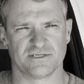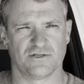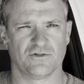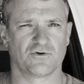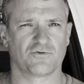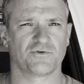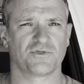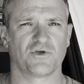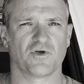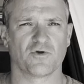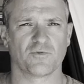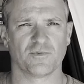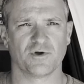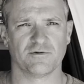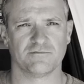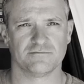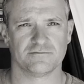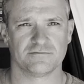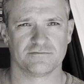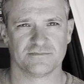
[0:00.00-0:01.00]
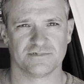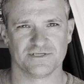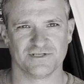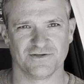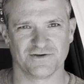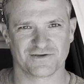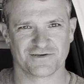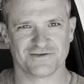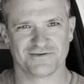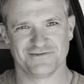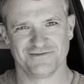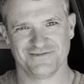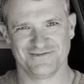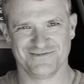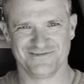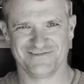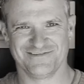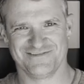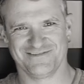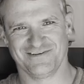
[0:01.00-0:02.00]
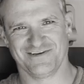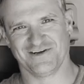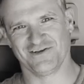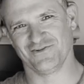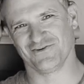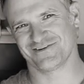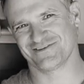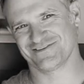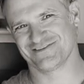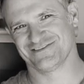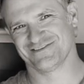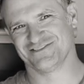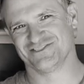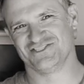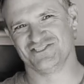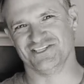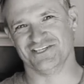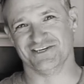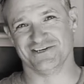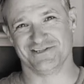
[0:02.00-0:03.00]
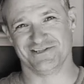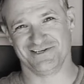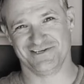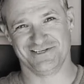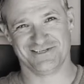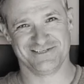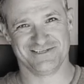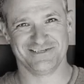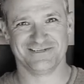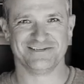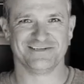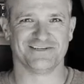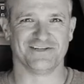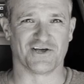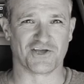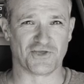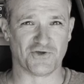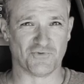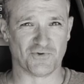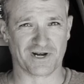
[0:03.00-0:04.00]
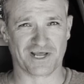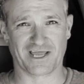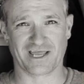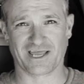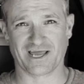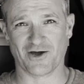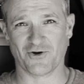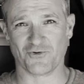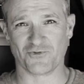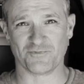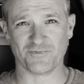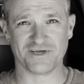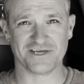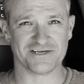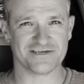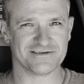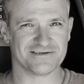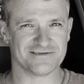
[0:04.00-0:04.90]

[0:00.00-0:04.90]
it look with the arm up? You look? I look chill. Like you want to hang out with me?